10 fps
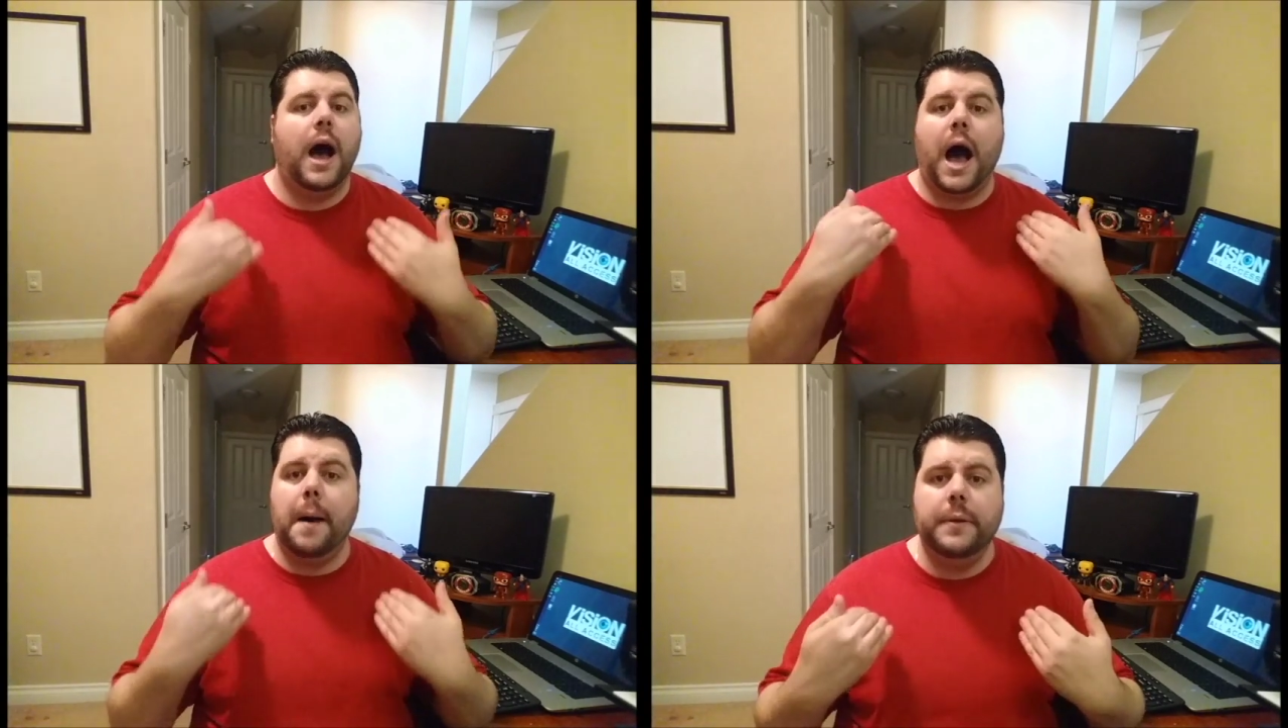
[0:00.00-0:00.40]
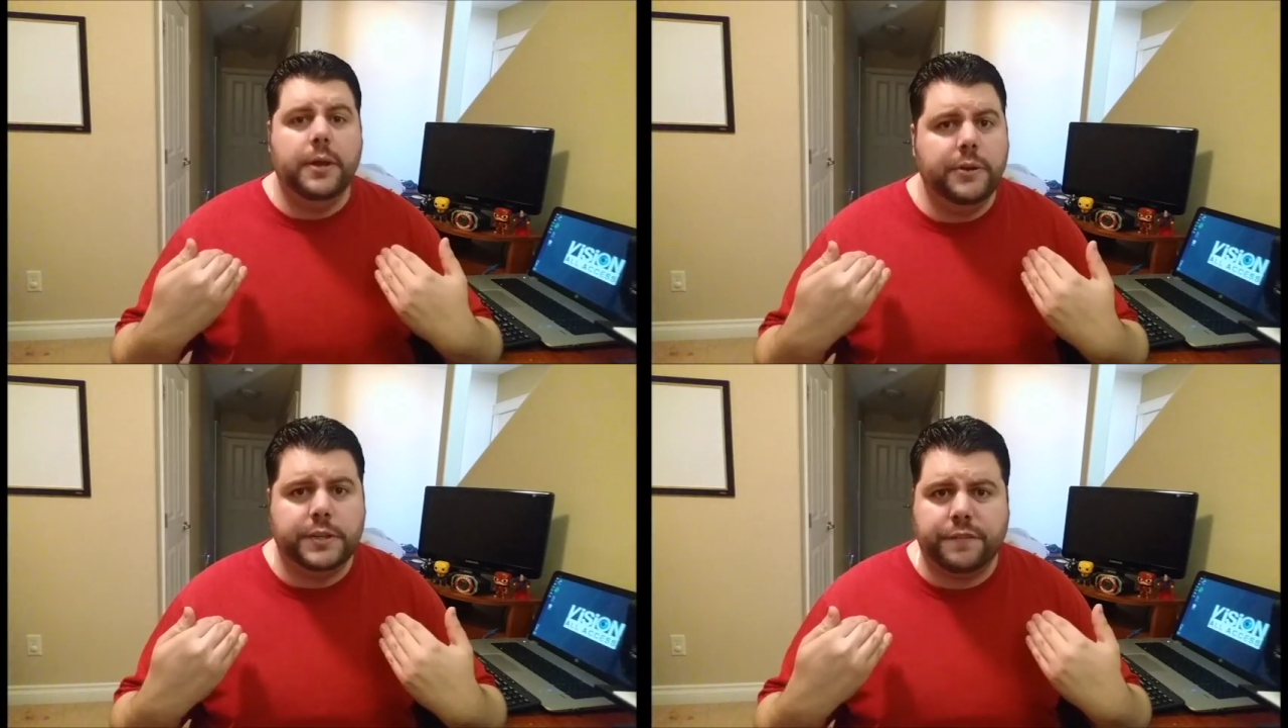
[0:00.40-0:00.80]
I'm a
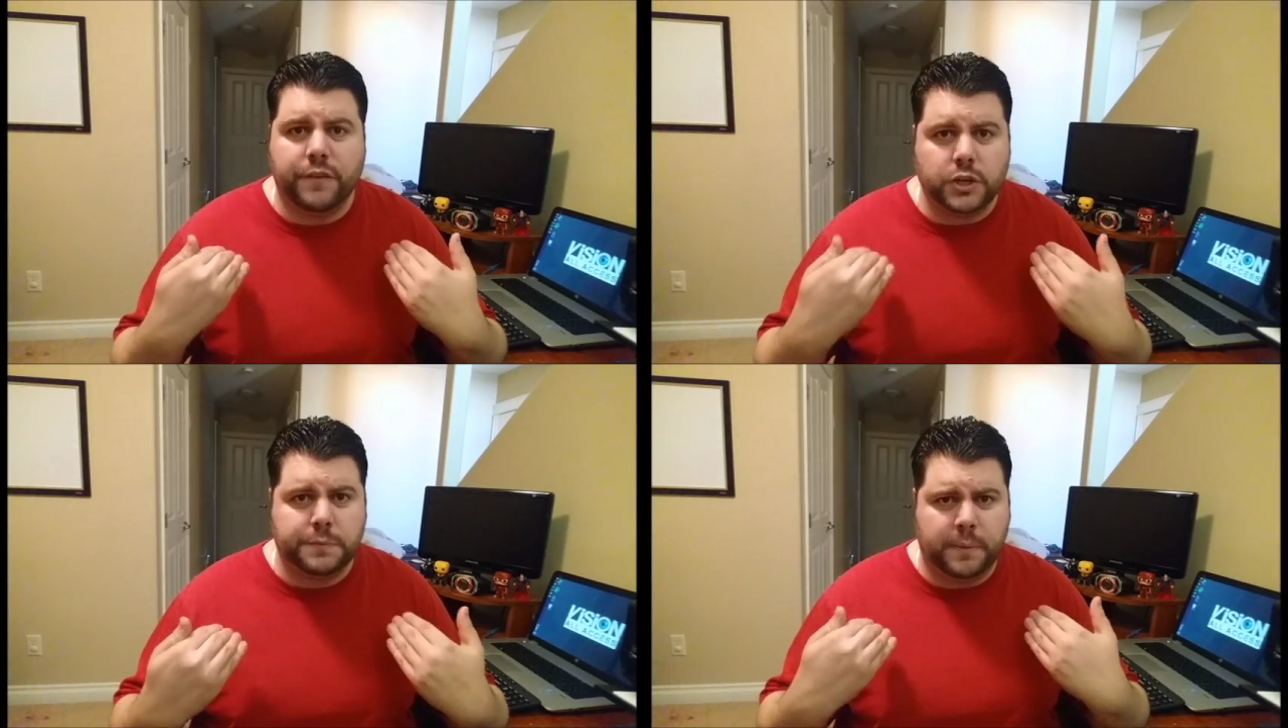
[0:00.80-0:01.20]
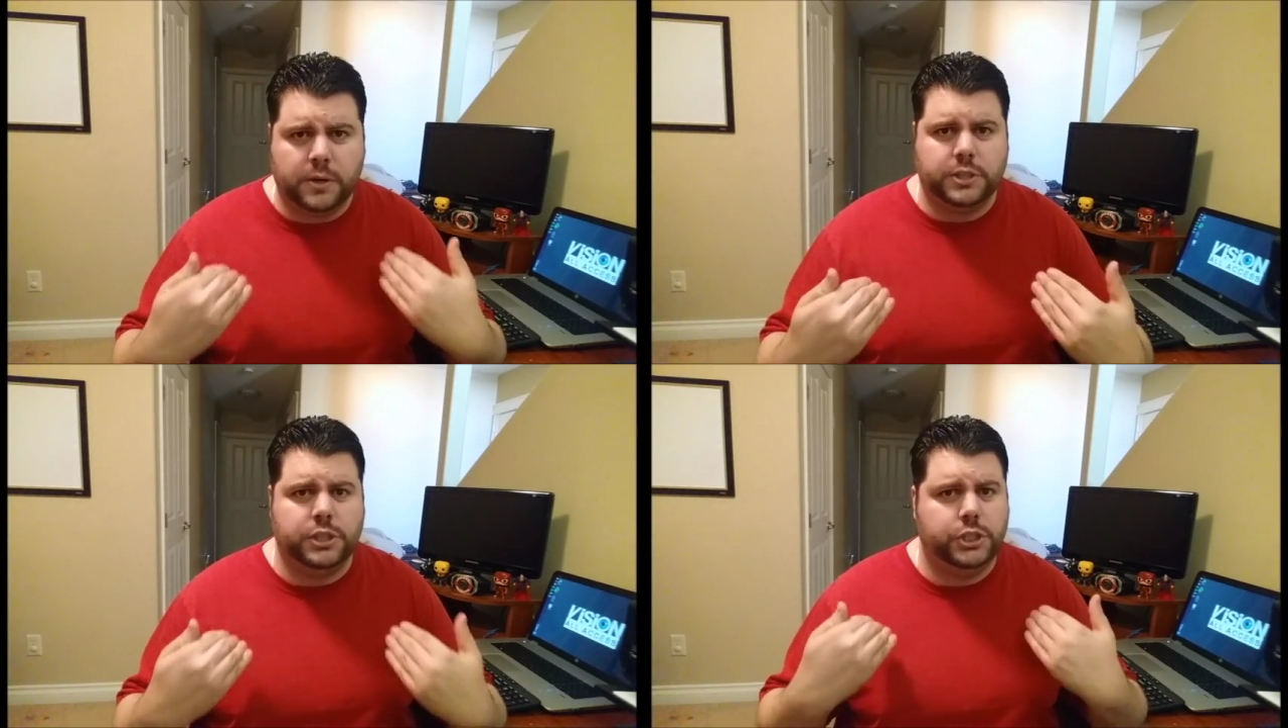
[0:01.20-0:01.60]
huge
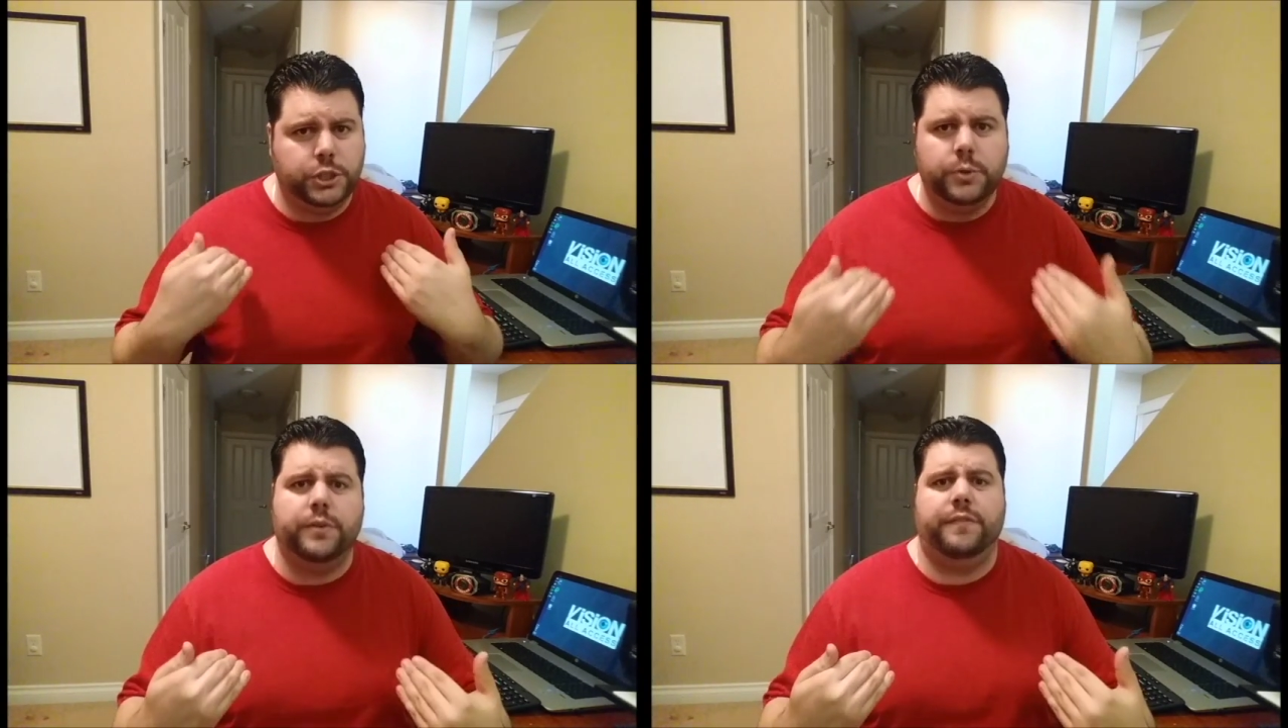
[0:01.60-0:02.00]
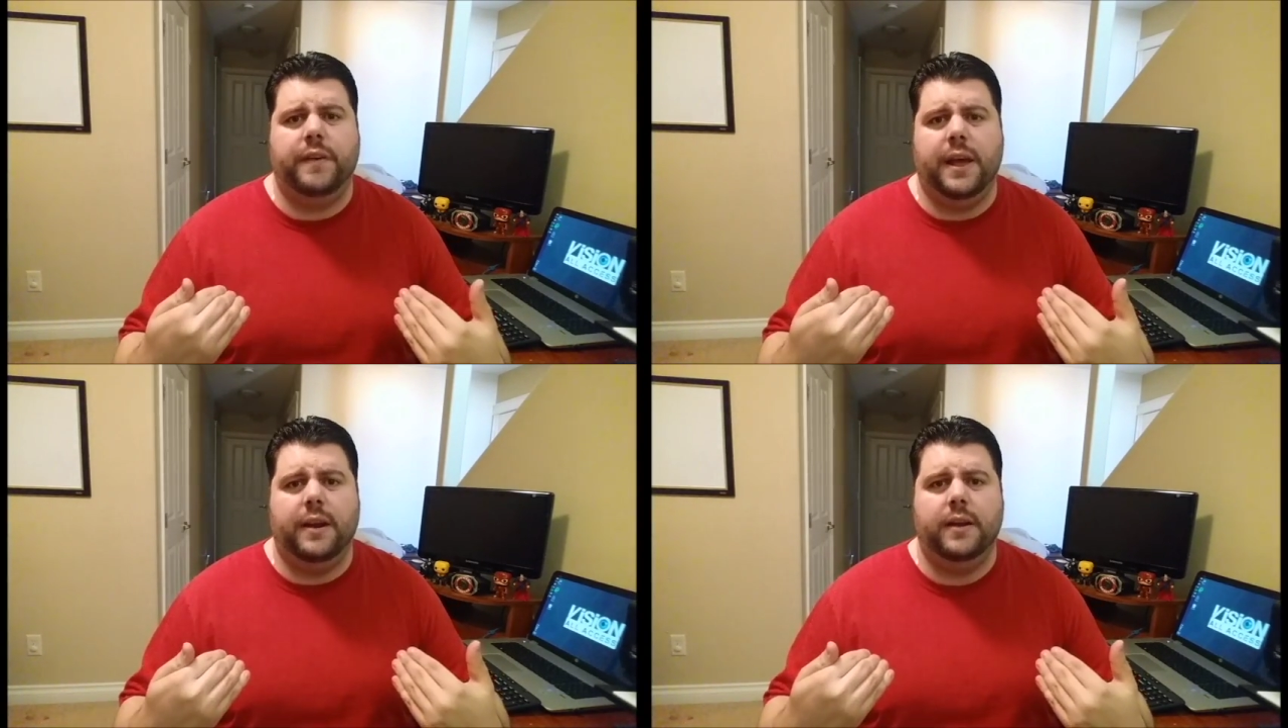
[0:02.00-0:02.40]
first-person shooter fan,